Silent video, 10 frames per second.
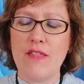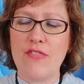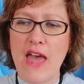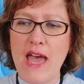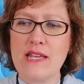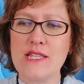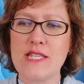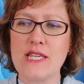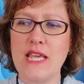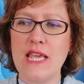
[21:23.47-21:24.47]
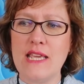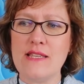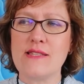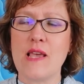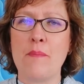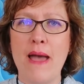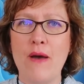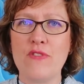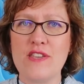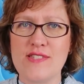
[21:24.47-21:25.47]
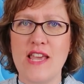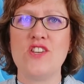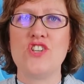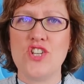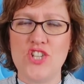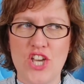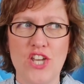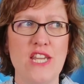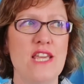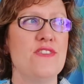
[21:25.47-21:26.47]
that is about the ascension journey,